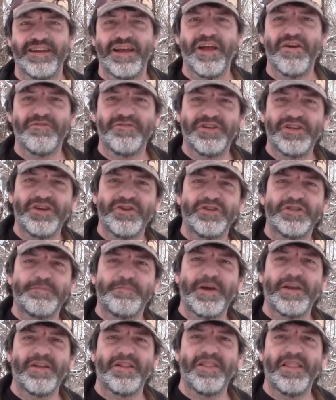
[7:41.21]
If deer
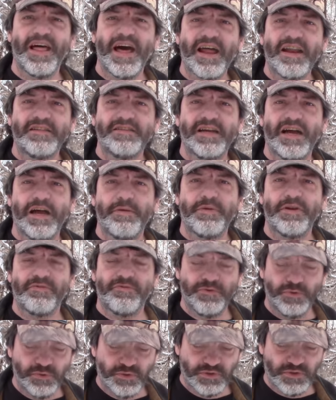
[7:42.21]
spend a lot of time in a
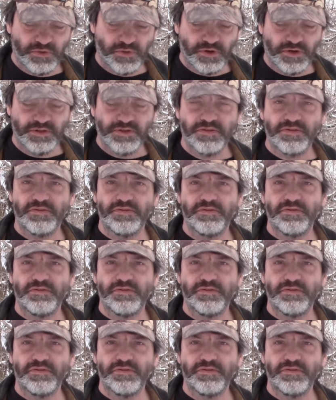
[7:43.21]
food source,